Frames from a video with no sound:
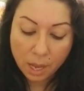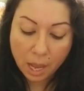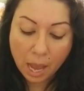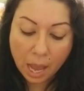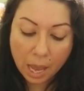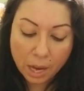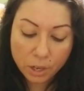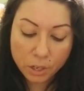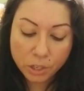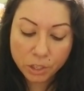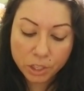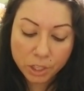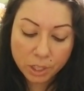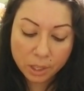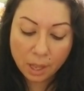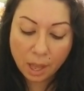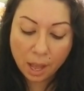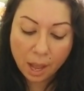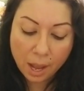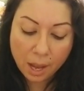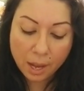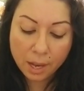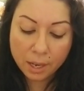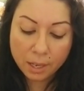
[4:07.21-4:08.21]
energy
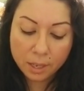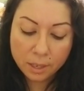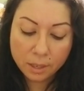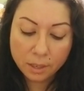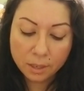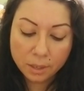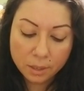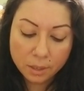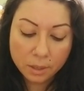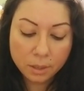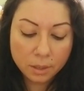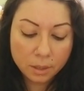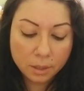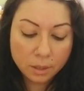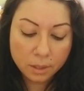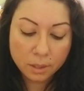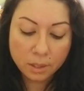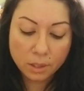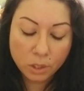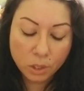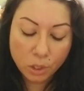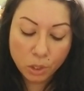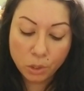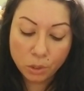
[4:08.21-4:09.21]
line
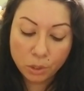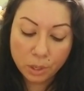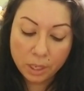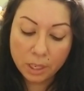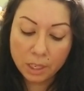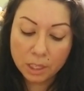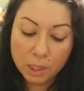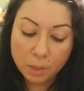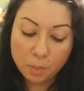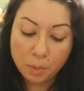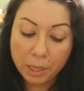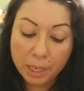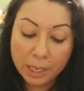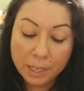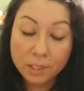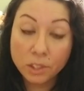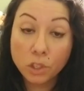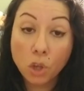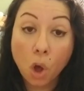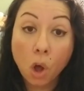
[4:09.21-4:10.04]
so you can experience